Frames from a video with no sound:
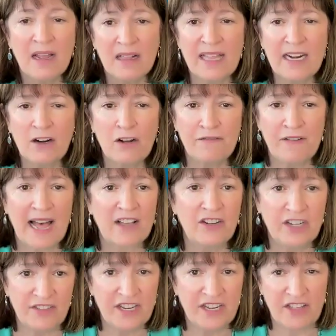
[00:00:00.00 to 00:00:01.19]
Clinical
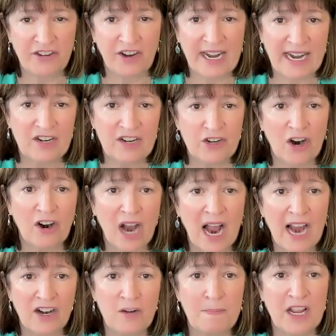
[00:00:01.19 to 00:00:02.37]
faculty, on the other hand, are
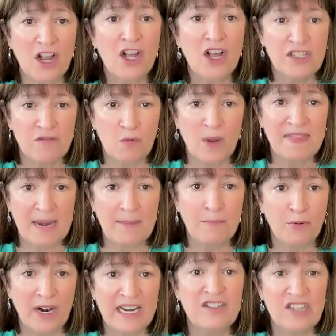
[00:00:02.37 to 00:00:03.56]
hired because of what they
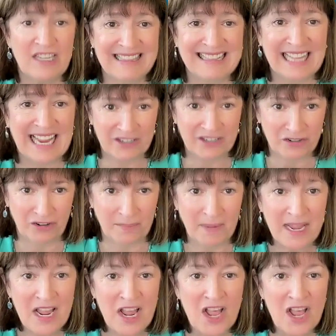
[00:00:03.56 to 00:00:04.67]
bring to the classroom.